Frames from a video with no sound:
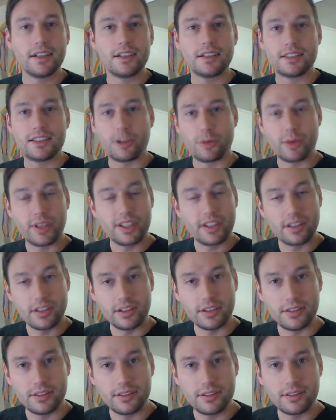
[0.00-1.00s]
that we
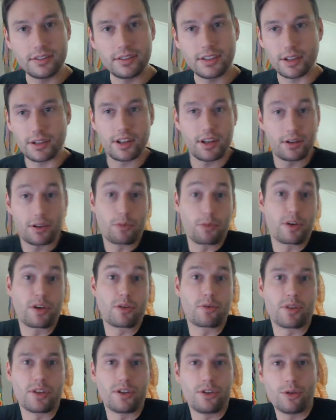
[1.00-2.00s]
could
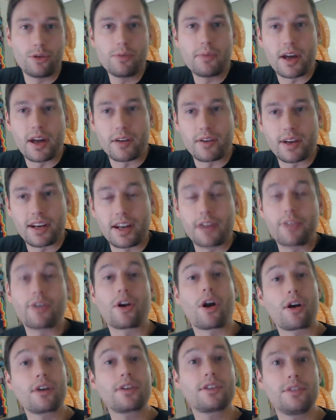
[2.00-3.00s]
really do about it right now. There
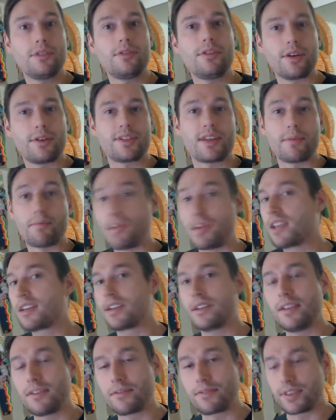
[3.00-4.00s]
are studios that make
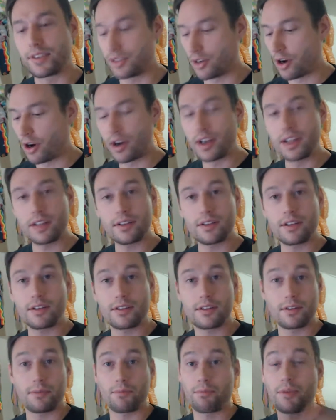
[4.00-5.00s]
a difference. There are
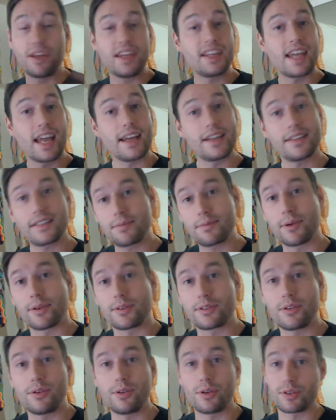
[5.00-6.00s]
big and small
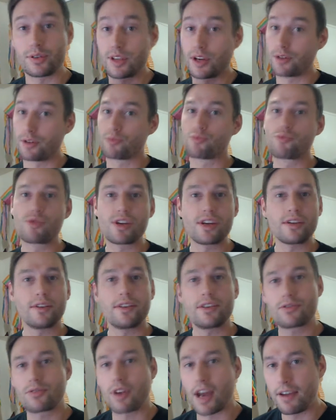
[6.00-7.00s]
studios that are really
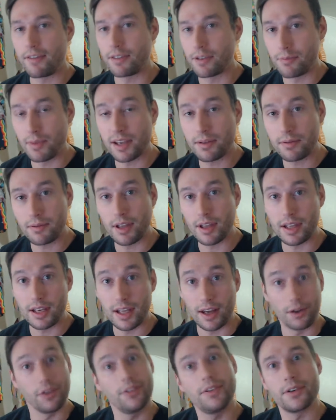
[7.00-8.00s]
striving to make it
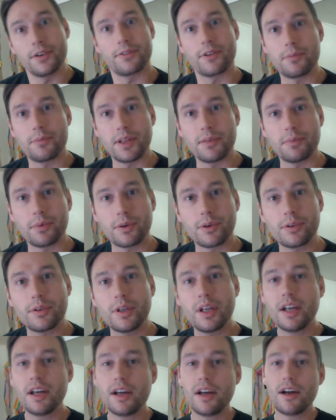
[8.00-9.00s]
healthier for people,
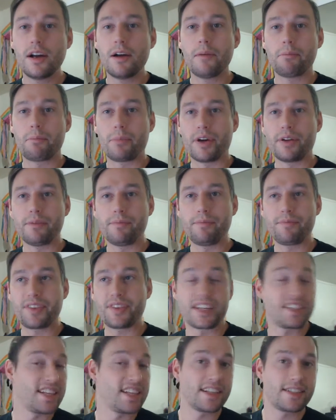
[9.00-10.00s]
but
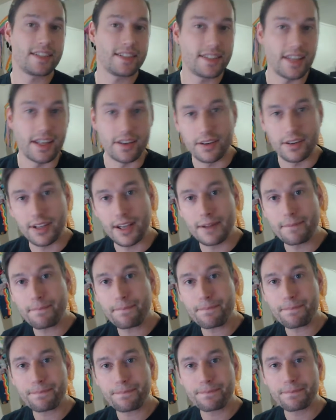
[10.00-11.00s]
that's not the standard yet.
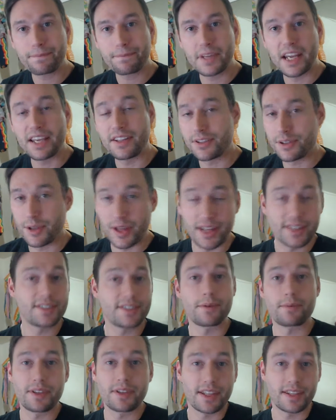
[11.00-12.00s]
And so that's
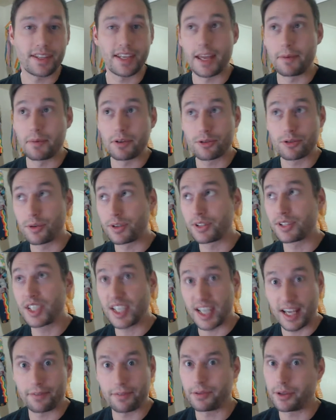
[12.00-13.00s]
something that the game industry is
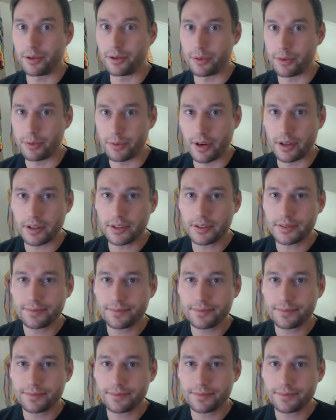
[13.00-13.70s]
definitely doing wrong.